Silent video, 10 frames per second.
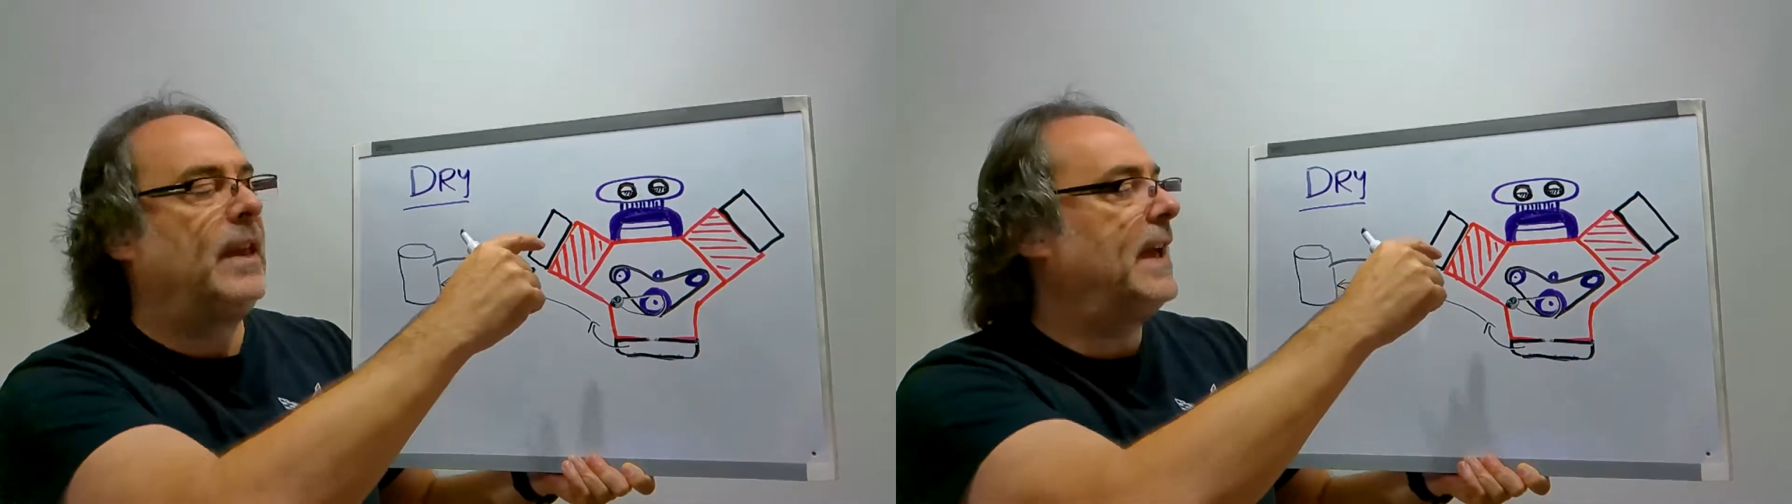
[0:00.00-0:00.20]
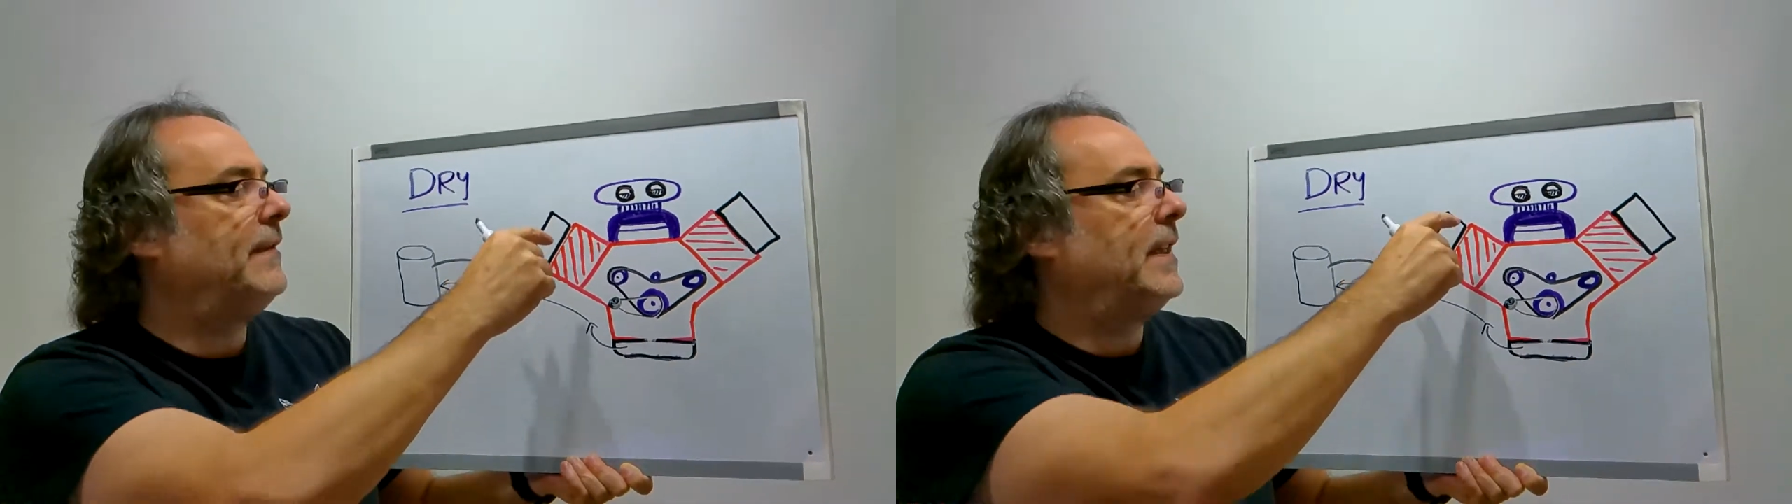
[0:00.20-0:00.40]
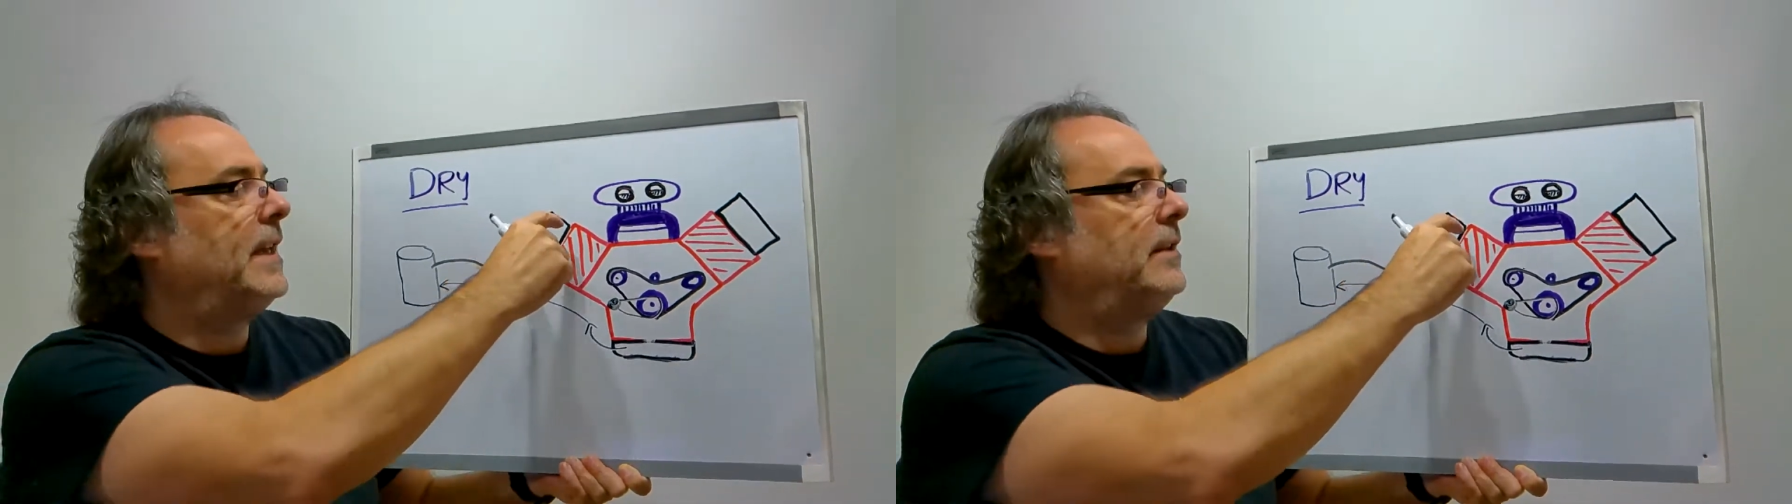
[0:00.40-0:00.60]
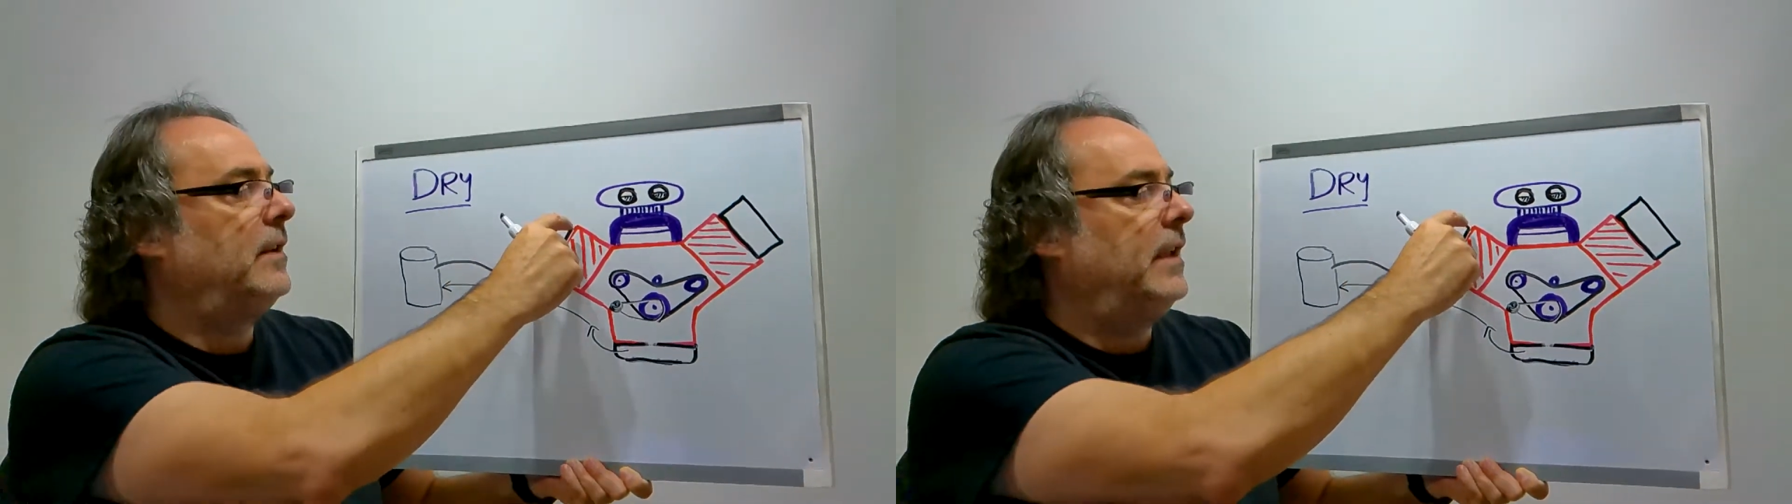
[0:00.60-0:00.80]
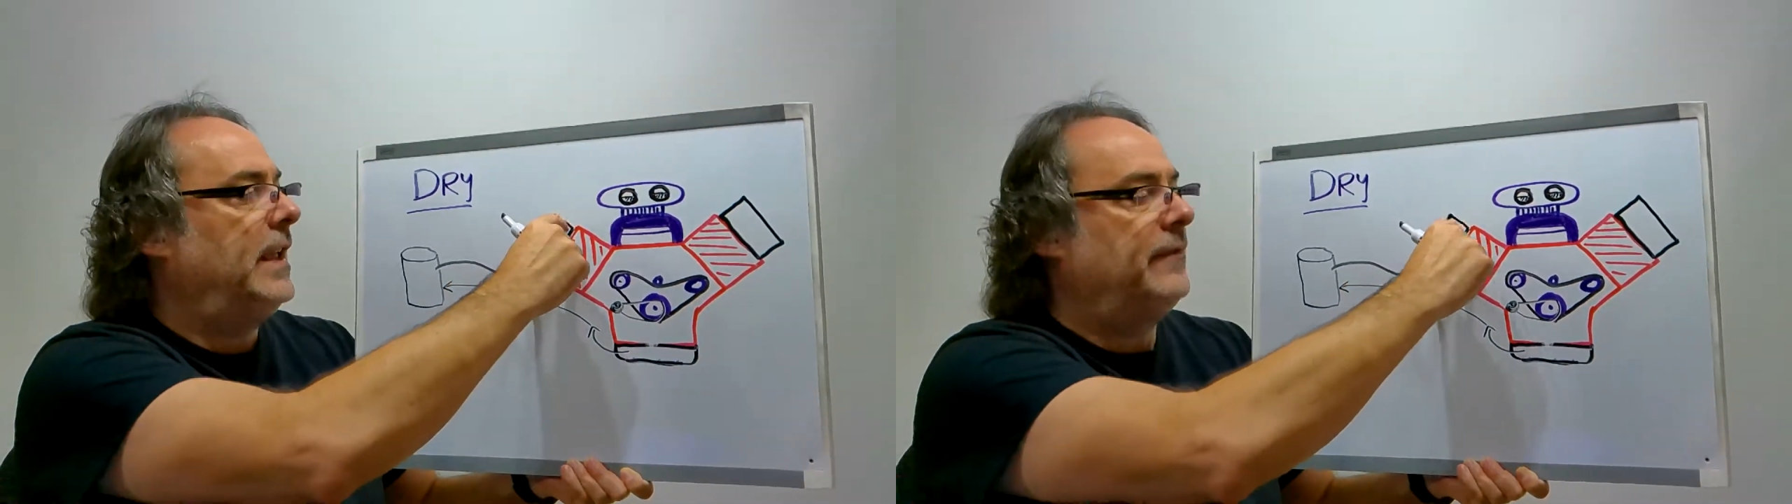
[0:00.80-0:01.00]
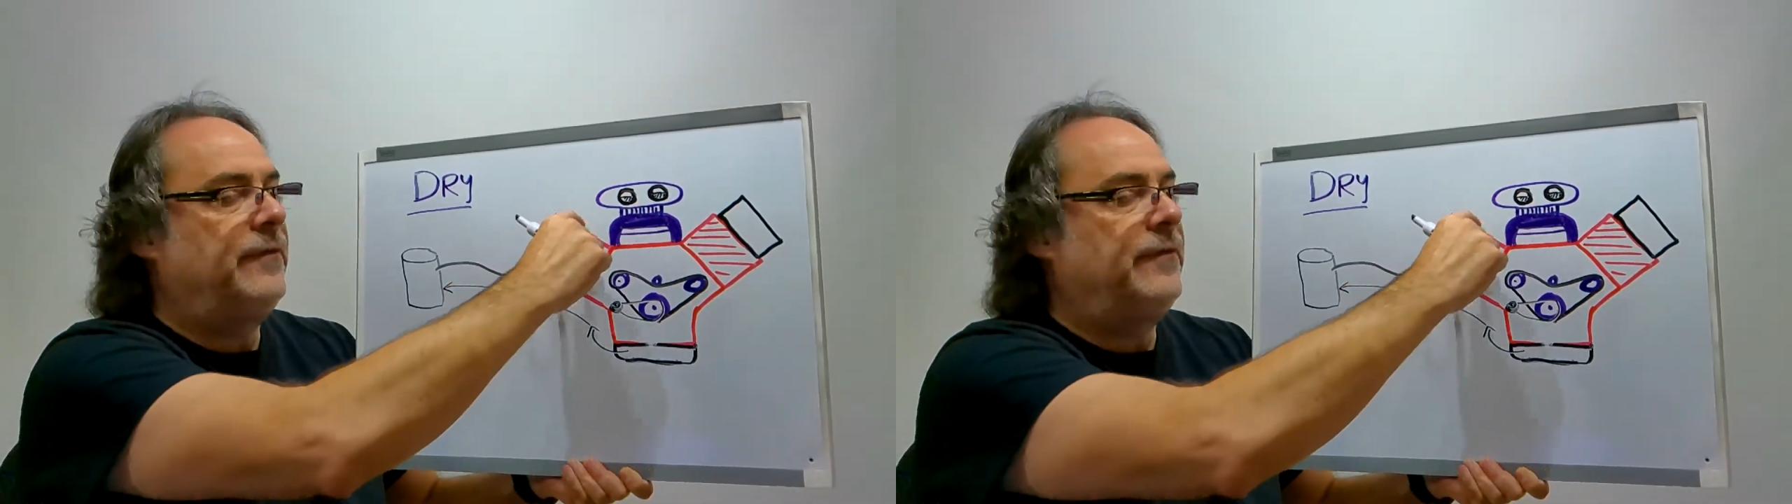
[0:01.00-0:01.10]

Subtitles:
and then it